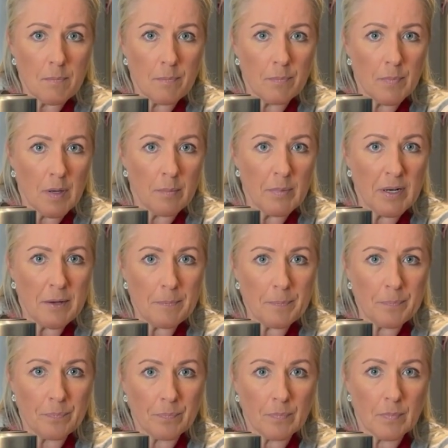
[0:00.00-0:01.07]
I'm then
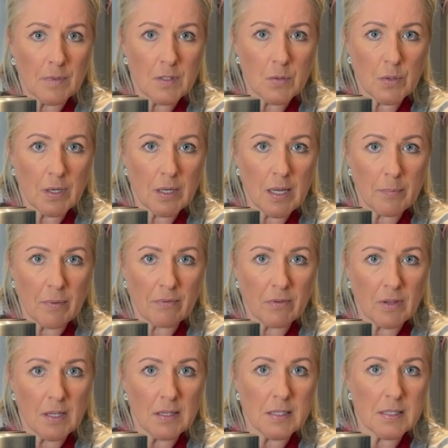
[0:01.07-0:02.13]
going to add
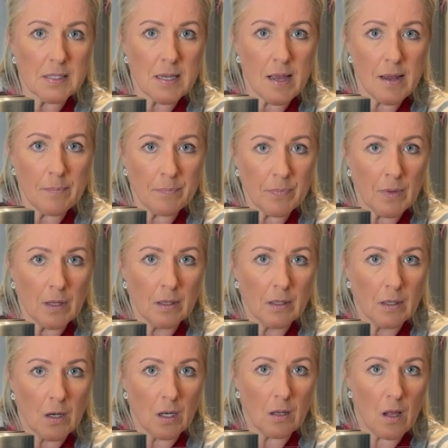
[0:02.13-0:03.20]

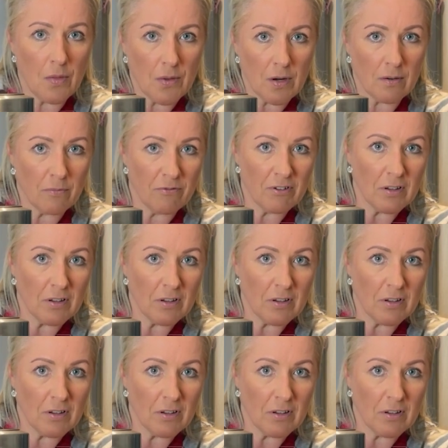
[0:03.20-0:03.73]
a minute.